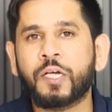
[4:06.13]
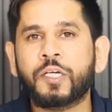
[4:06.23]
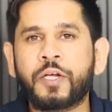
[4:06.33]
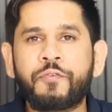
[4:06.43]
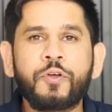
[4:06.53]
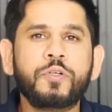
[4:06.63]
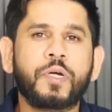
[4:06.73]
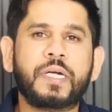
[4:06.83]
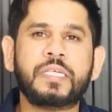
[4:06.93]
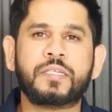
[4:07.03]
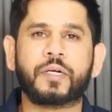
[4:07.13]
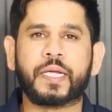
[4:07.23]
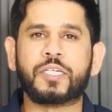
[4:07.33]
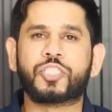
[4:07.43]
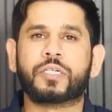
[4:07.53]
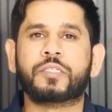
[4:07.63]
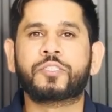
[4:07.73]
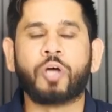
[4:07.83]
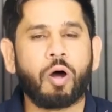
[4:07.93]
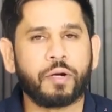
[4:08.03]
Review your dissertation
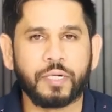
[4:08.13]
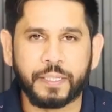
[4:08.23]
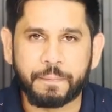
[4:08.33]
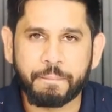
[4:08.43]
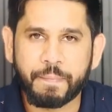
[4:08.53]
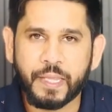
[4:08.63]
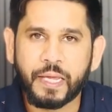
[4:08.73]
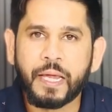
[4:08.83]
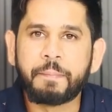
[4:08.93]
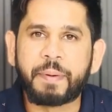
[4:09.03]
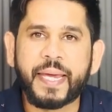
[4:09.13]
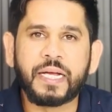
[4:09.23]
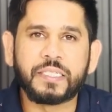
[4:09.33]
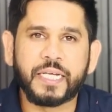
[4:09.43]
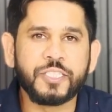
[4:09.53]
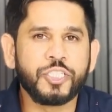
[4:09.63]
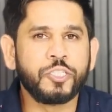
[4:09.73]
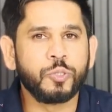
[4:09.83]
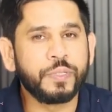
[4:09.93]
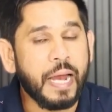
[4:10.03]
thoroughly, paying
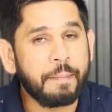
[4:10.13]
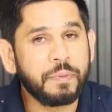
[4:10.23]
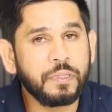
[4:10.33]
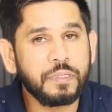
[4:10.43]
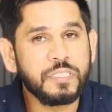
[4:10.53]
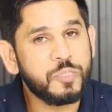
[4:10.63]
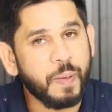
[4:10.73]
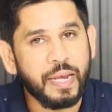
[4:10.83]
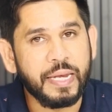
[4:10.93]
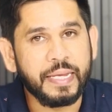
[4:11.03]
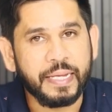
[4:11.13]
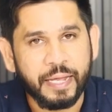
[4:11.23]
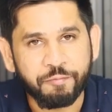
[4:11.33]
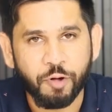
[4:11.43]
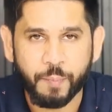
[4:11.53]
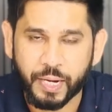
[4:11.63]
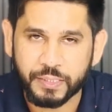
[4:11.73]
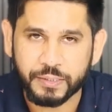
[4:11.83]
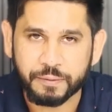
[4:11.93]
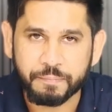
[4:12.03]
attention to grammar, spelling, and
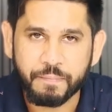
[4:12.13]
formatting.